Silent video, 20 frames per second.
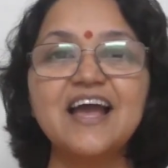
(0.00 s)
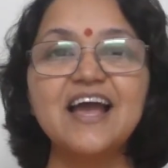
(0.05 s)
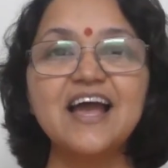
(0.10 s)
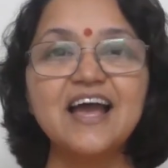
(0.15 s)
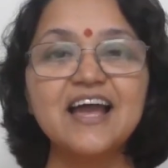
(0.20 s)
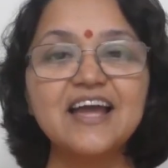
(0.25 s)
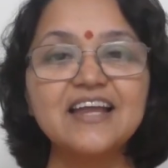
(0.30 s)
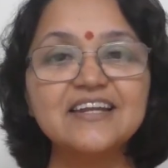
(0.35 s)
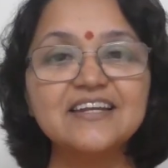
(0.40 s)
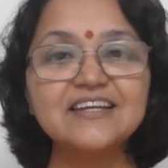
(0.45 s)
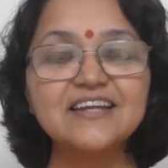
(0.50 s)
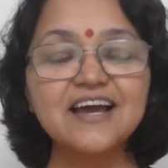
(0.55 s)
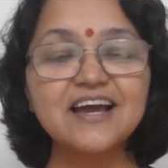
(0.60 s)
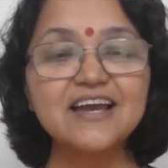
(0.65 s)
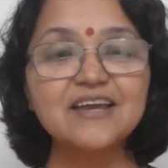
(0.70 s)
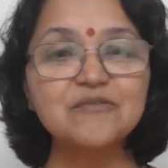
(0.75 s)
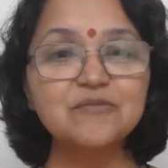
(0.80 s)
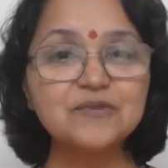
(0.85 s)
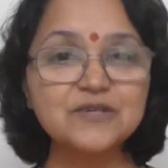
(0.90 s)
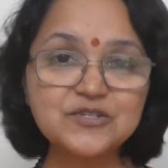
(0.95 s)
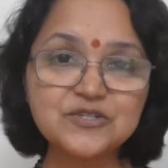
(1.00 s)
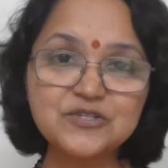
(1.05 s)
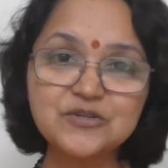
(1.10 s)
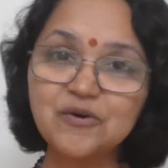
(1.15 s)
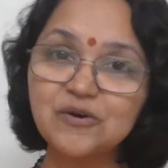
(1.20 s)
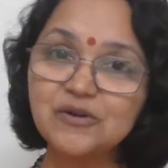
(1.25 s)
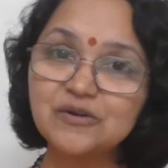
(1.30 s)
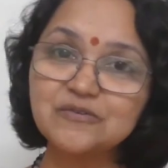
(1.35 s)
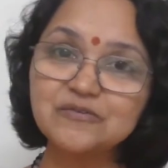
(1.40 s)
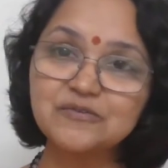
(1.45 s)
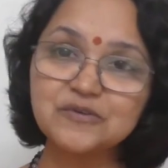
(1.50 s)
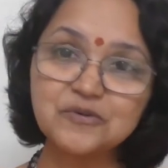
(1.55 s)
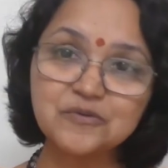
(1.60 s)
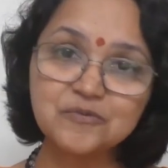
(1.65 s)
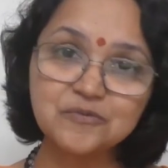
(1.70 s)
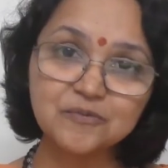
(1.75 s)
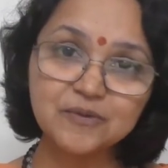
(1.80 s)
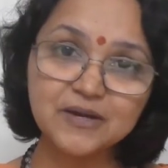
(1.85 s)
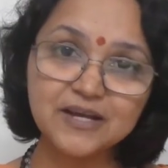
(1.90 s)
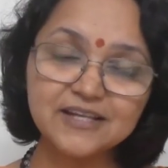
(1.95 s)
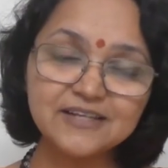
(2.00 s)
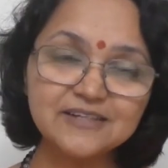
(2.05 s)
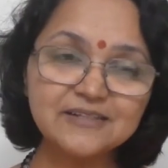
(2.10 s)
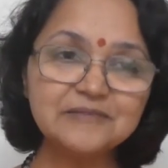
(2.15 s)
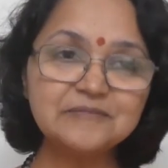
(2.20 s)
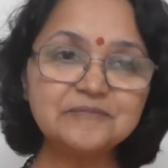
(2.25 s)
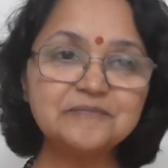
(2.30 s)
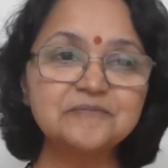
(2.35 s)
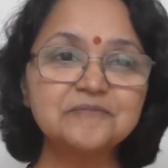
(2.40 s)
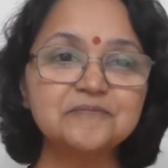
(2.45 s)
And I wish all of you well.